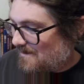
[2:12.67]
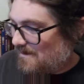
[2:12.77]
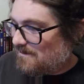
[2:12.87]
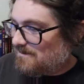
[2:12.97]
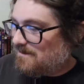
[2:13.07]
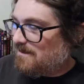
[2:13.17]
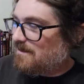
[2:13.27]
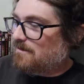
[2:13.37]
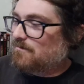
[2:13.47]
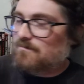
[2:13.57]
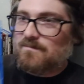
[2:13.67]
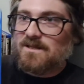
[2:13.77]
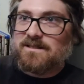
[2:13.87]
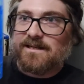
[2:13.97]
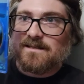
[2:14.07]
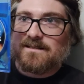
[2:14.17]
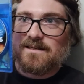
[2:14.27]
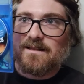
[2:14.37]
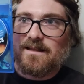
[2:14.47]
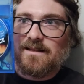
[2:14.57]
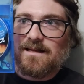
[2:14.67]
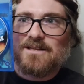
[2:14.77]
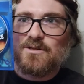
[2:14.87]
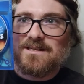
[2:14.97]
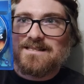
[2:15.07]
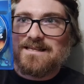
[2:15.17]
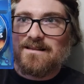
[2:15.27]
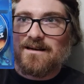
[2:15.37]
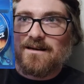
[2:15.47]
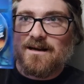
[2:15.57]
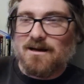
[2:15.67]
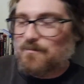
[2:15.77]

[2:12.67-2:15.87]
Here's the disc, and then as you can see, the